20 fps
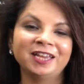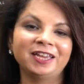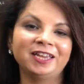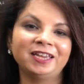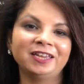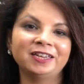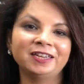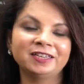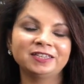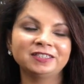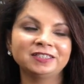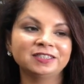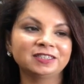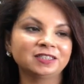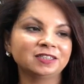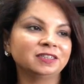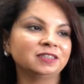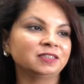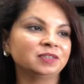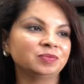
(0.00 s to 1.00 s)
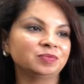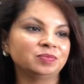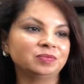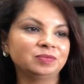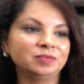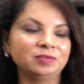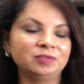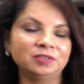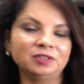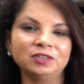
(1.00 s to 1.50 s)
and
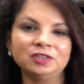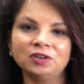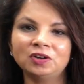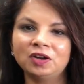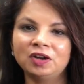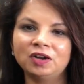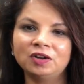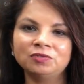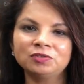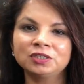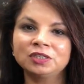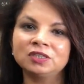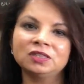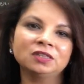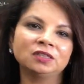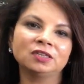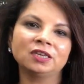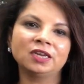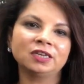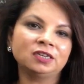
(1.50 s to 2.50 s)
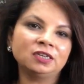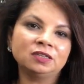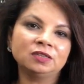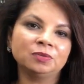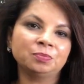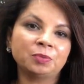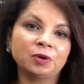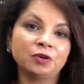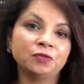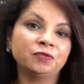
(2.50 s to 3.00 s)
I wasn't getting
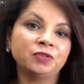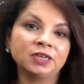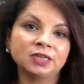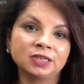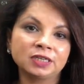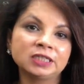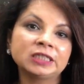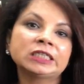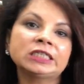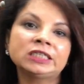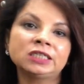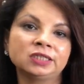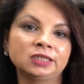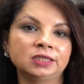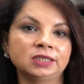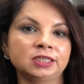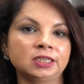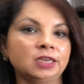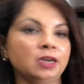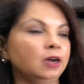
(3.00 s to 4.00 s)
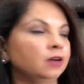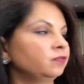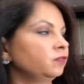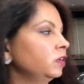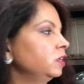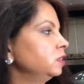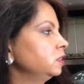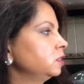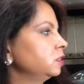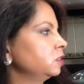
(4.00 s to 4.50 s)
the perfect consistency of
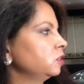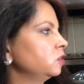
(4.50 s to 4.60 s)
it.